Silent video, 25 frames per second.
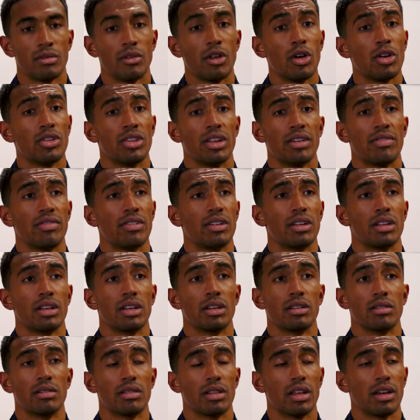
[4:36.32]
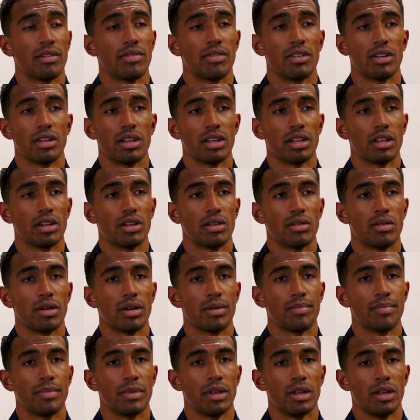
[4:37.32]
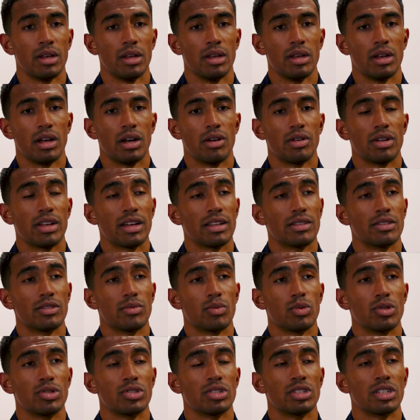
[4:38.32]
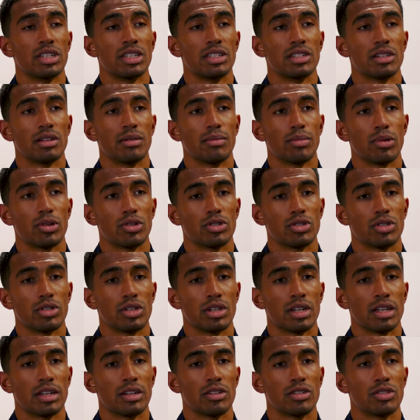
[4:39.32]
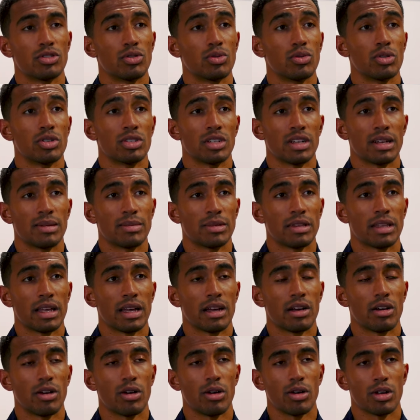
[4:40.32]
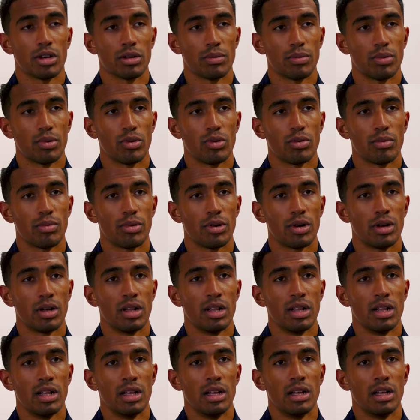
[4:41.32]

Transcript: No, definitely, definitely. You know, I only had the one season at Boston, had a shorter time than that at Hartlepool, but